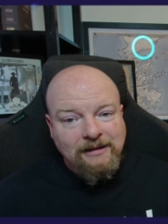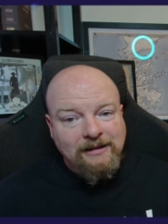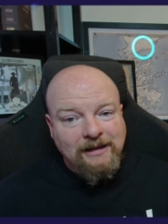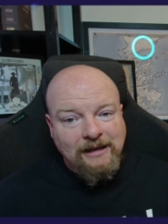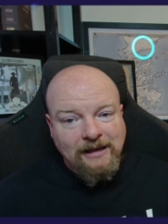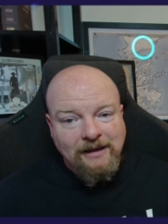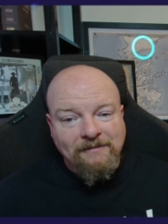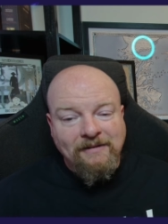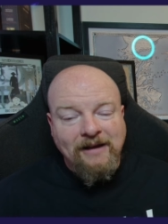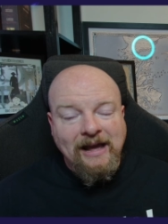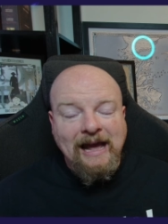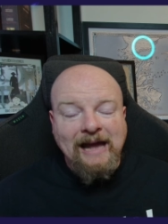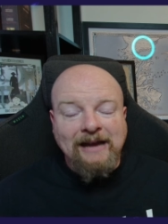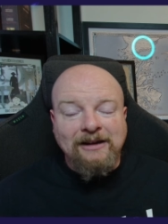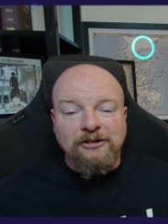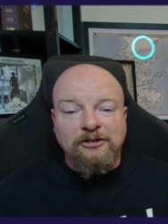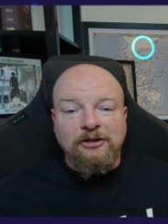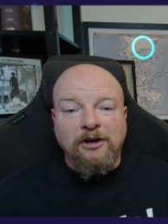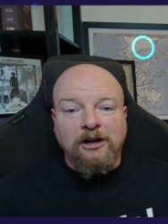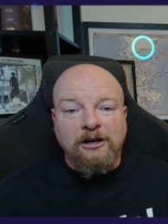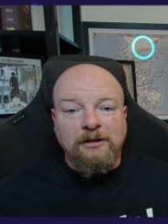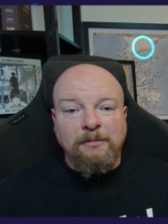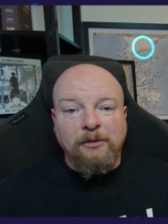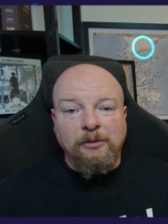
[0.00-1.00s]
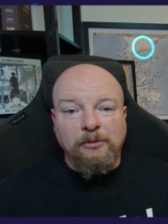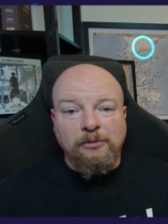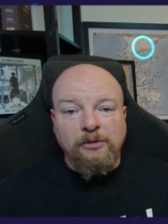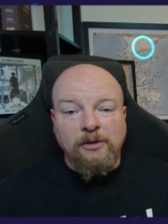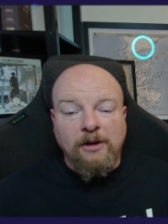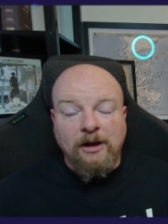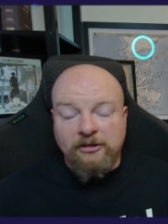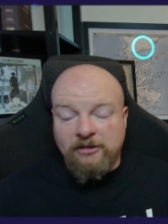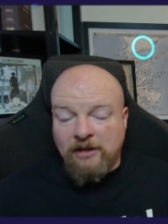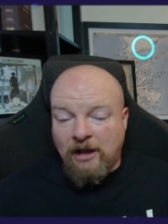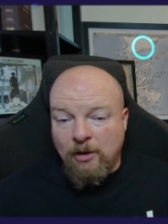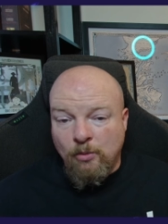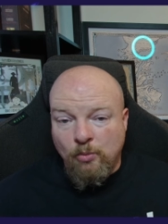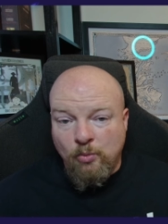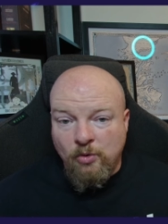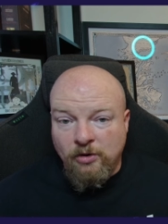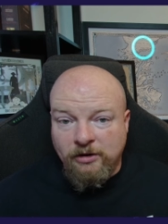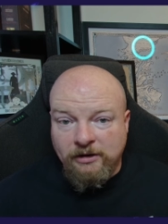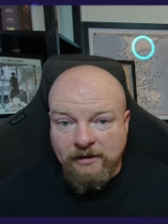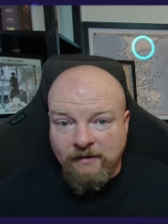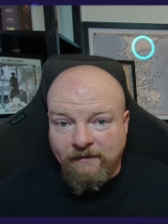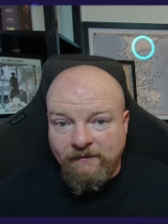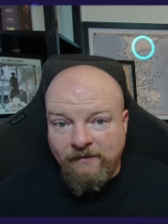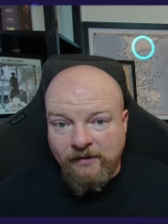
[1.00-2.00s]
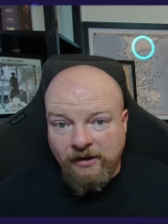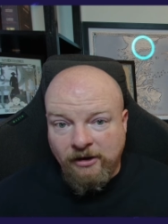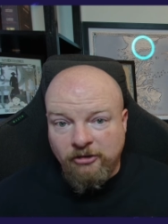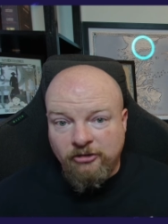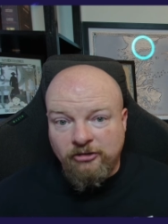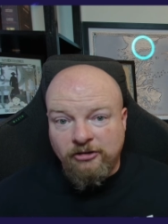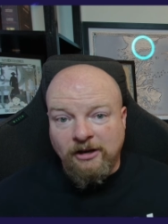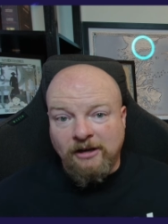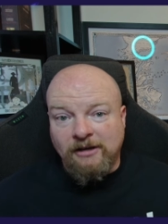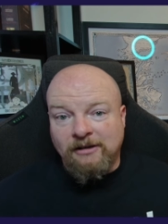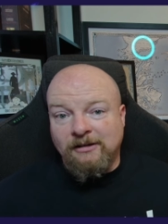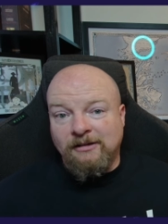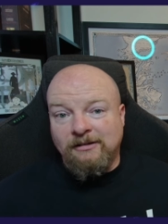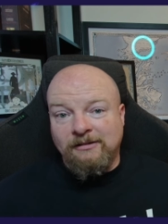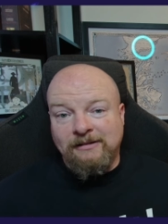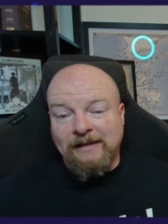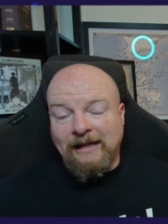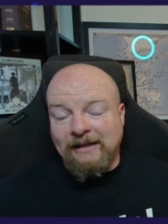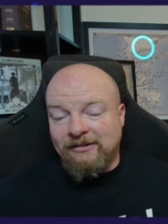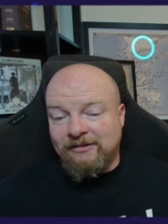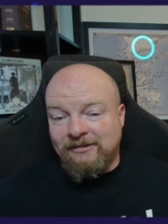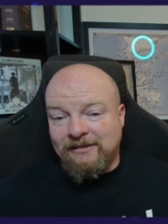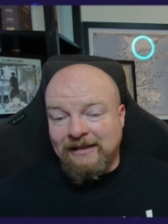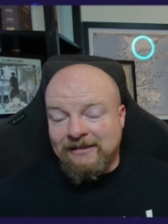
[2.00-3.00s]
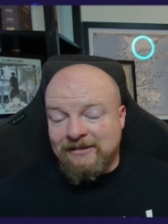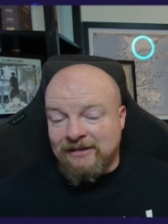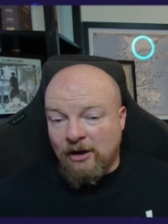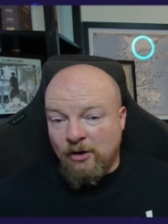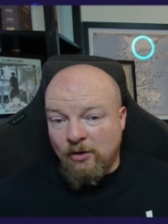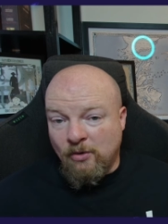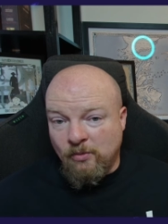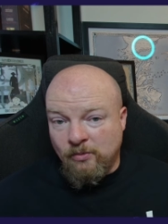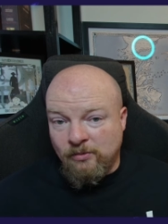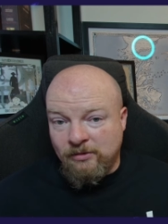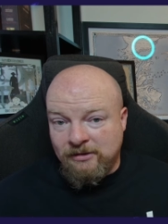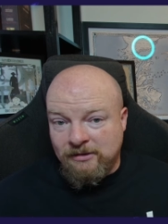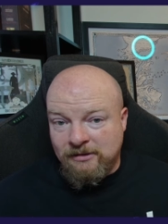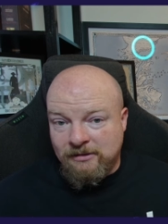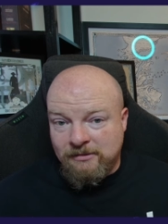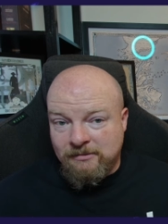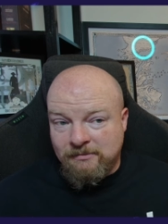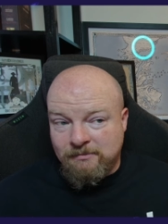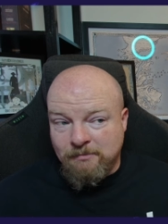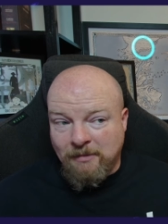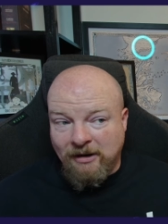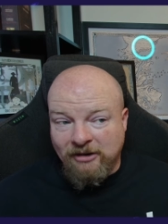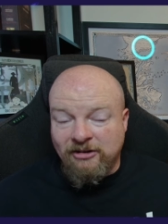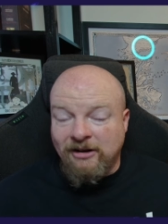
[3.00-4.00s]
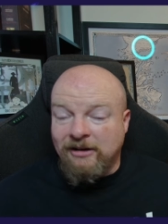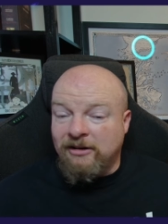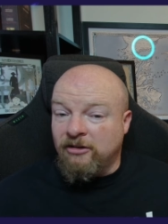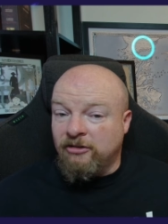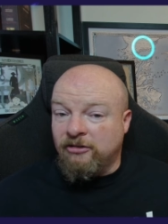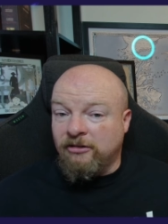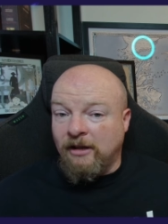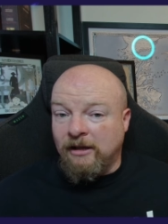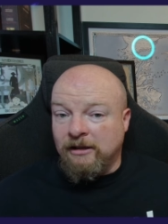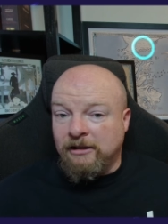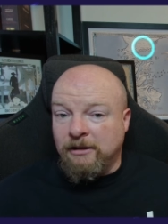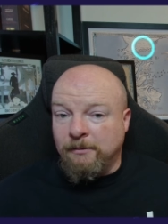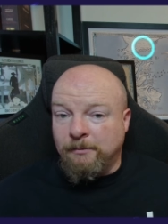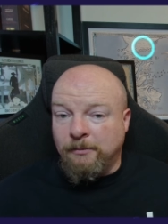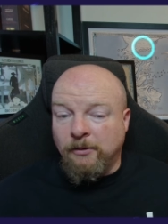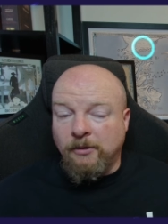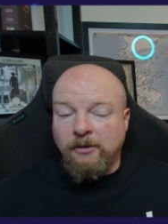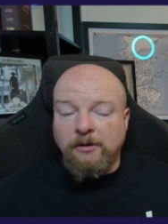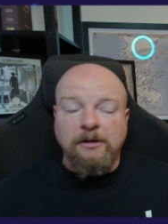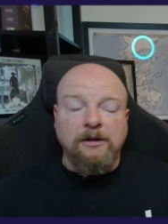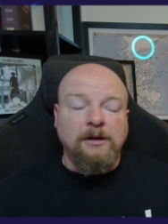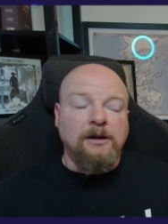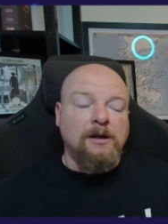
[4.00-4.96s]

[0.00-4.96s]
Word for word: If I hadn't talked about it with you guys, I wouldn't have finished it. That's that's how much I disliked the book.